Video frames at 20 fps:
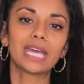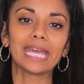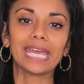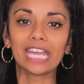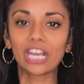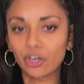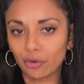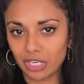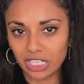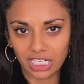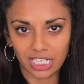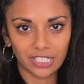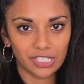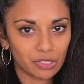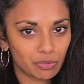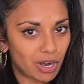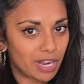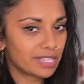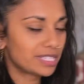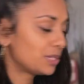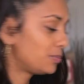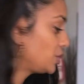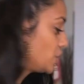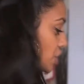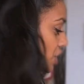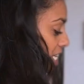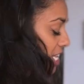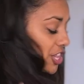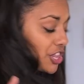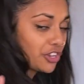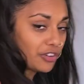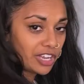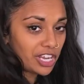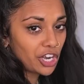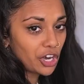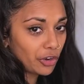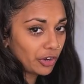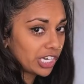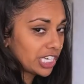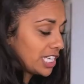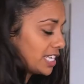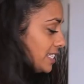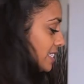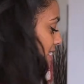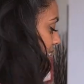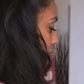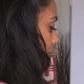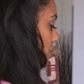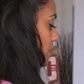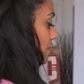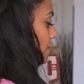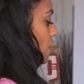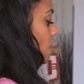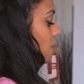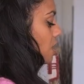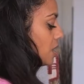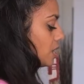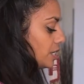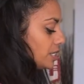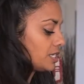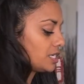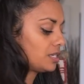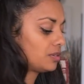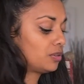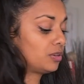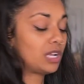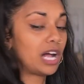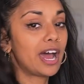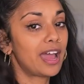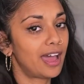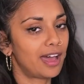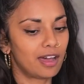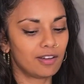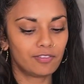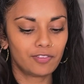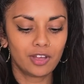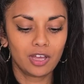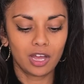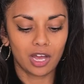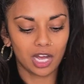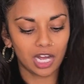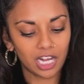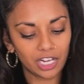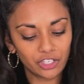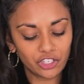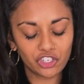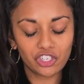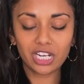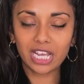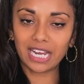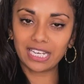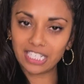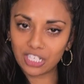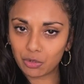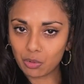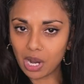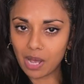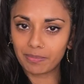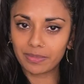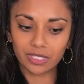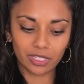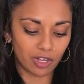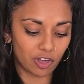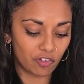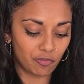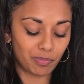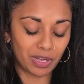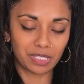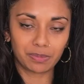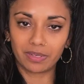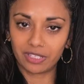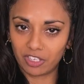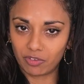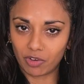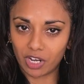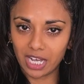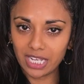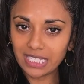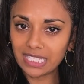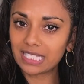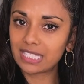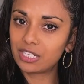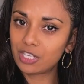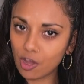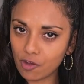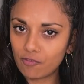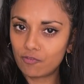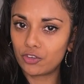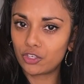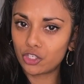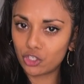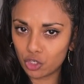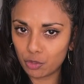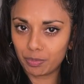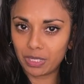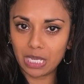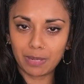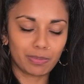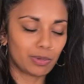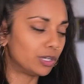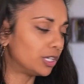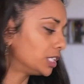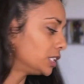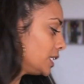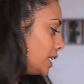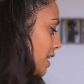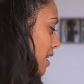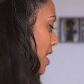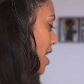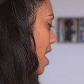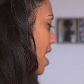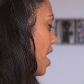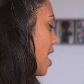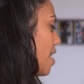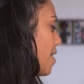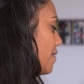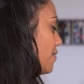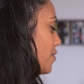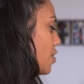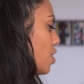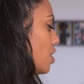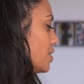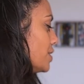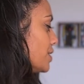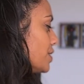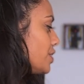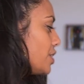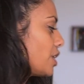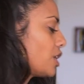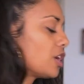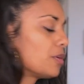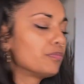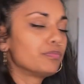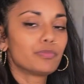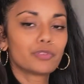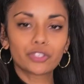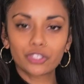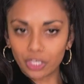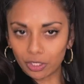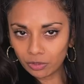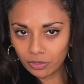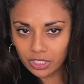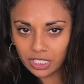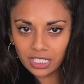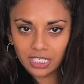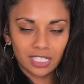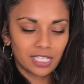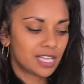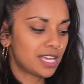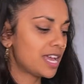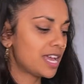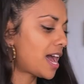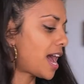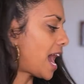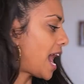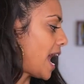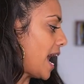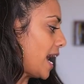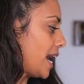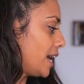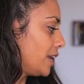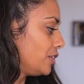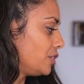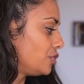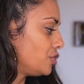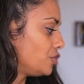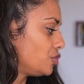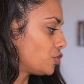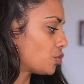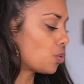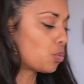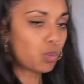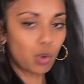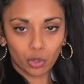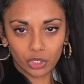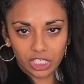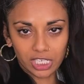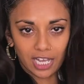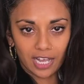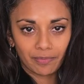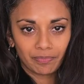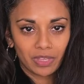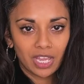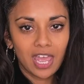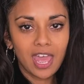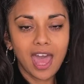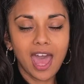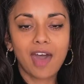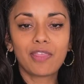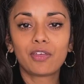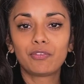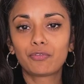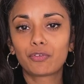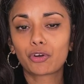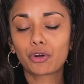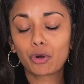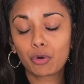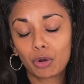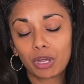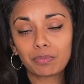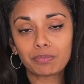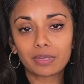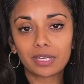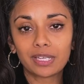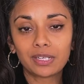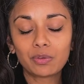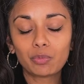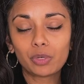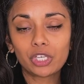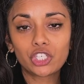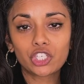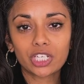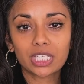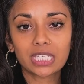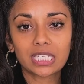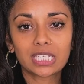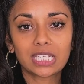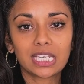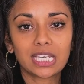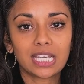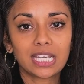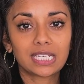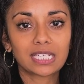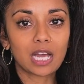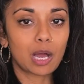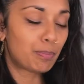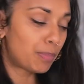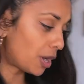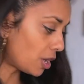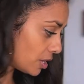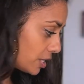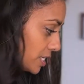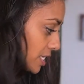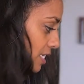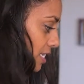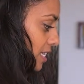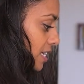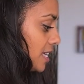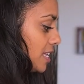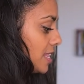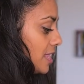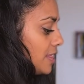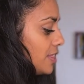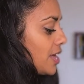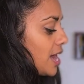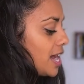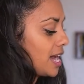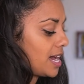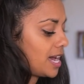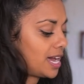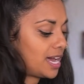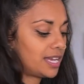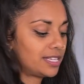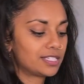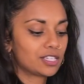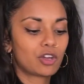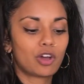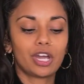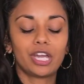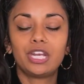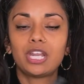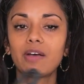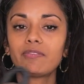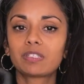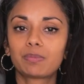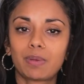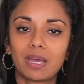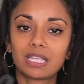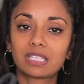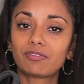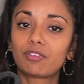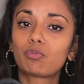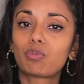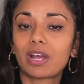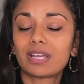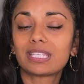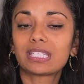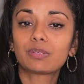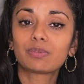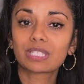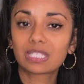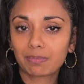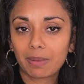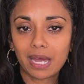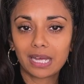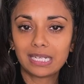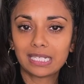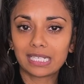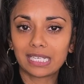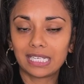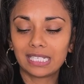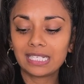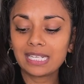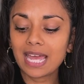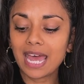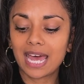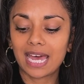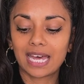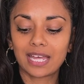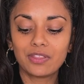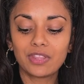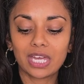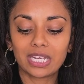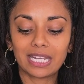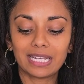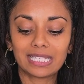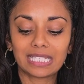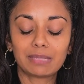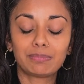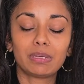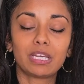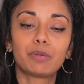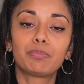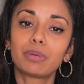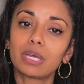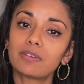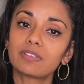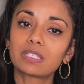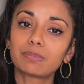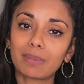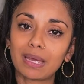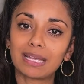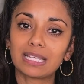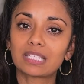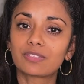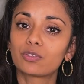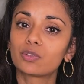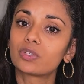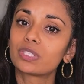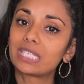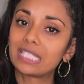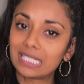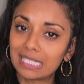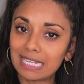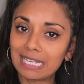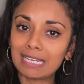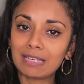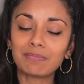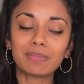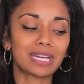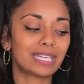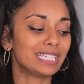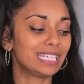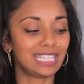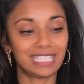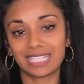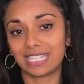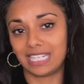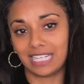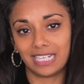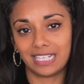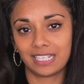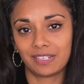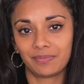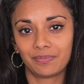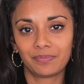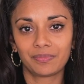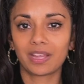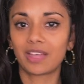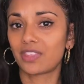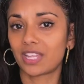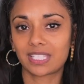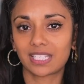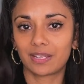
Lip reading: Ingredients, right, so we just need 3 ingredients. We've got, or I have, 180 grams of basmati rice. It's enough for 2 people. I've got some salt and water. And then for equipment, we just need a pot that has got enough space for rice to expand in, and there needs to be a bit of space for steam, and it needs a lid, and that's